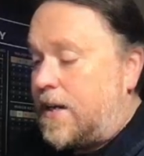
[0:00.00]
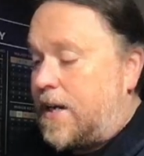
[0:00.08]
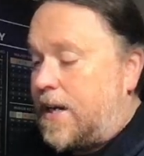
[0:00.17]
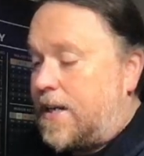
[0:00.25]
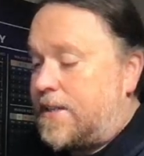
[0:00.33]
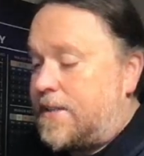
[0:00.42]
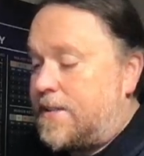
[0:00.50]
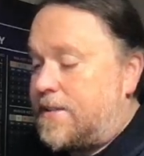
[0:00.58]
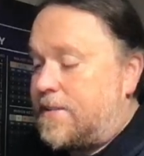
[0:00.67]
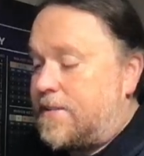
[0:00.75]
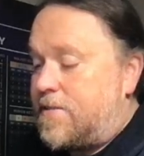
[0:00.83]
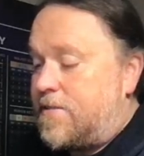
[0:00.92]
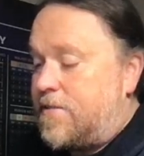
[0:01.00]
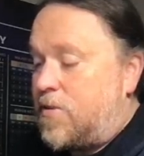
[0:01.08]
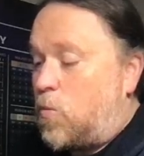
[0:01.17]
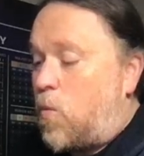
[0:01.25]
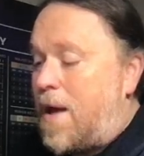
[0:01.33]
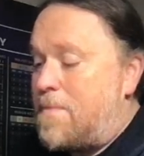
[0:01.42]
And the
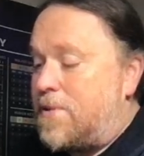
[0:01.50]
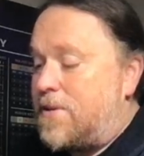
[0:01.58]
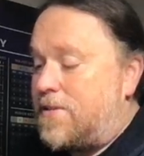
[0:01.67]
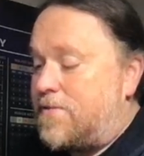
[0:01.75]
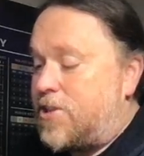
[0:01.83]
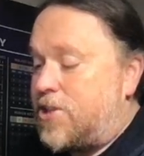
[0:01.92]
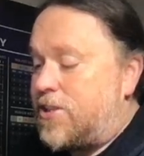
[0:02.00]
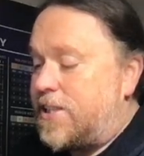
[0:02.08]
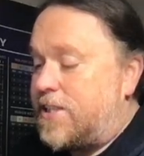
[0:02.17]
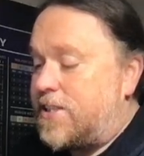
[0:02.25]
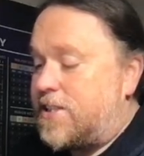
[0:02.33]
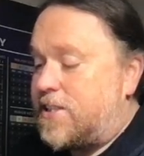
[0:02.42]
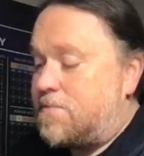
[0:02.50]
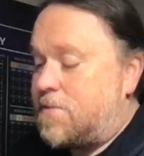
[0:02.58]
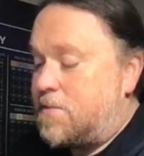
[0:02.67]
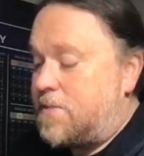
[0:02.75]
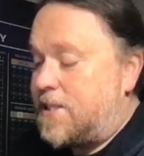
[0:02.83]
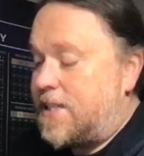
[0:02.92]
weapon of choice I'm
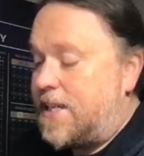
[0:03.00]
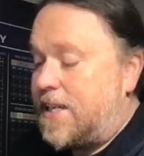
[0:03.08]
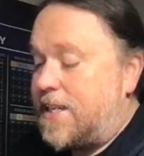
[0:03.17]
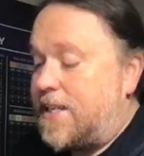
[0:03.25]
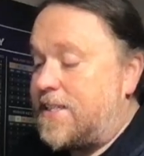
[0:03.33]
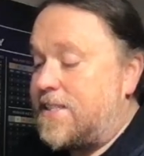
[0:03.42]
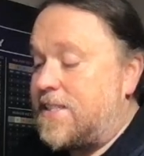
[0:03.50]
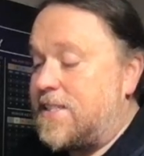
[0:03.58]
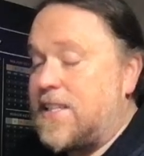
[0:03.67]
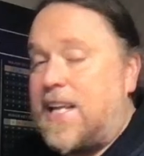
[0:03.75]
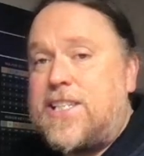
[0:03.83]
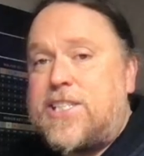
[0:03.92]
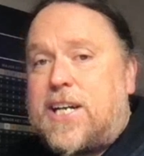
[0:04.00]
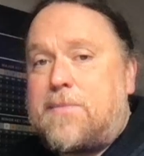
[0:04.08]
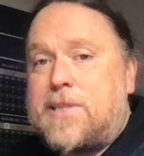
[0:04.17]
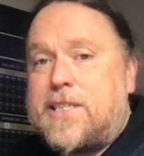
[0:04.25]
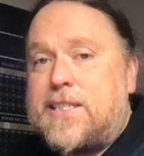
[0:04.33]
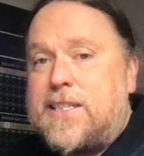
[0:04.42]
going to be taking is the
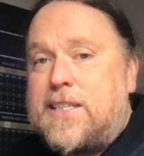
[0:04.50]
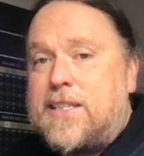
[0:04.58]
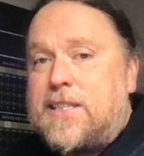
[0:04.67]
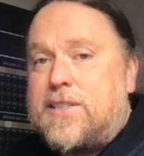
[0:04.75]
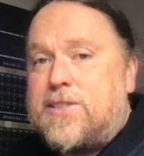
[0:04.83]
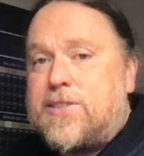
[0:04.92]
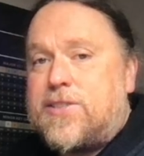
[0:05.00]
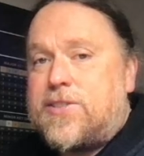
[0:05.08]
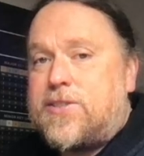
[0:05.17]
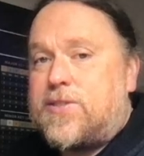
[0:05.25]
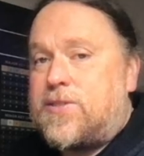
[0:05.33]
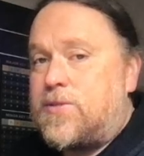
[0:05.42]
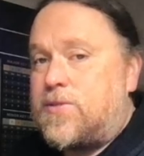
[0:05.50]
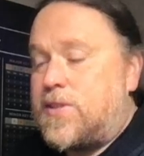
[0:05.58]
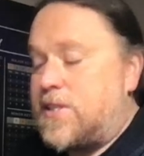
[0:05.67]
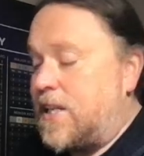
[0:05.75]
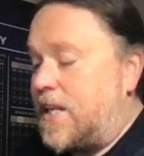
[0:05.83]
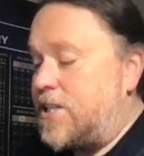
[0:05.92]
sledgehammer. So the
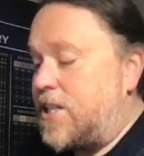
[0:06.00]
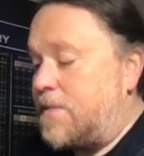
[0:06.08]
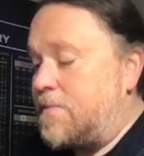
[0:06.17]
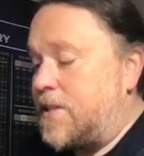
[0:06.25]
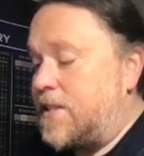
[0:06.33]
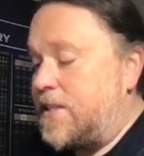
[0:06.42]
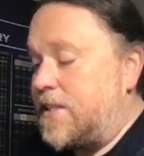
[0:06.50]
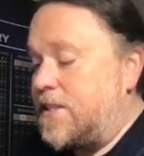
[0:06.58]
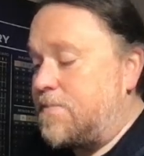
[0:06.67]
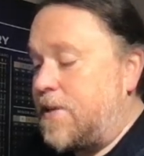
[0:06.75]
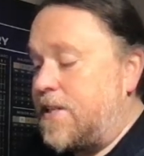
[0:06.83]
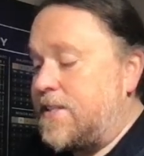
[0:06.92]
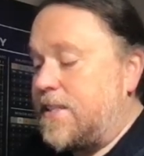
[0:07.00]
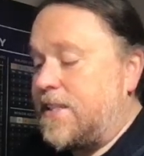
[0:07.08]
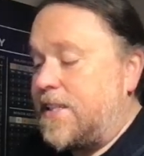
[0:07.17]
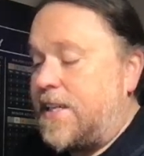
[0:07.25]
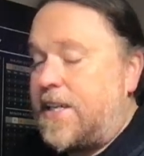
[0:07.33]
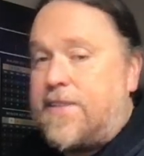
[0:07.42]
sledgehammer is
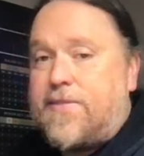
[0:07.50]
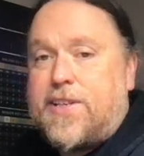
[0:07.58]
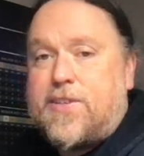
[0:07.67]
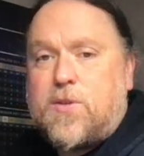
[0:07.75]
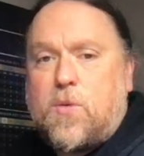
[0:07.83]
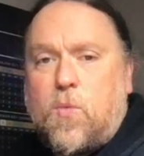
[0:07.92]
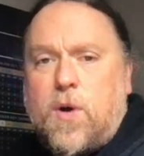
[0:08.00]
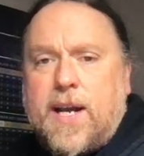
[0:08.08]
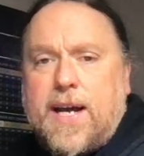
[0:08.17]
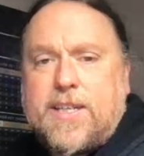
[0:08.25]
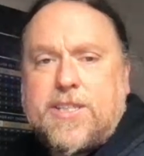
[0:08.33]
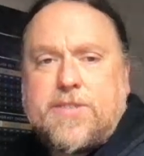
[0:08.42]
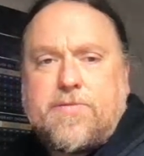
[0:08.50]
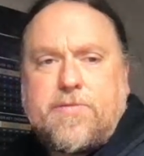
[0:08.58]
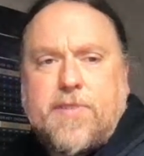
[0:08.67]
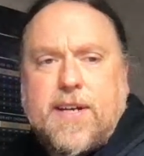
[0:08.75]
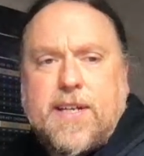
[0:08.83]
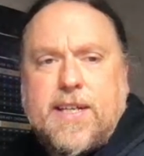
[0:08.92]
basically, if I do a 1 action
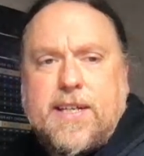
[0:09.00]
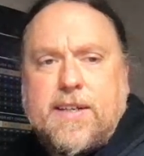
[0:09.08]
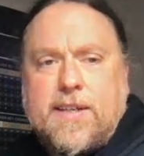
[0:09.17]
fight,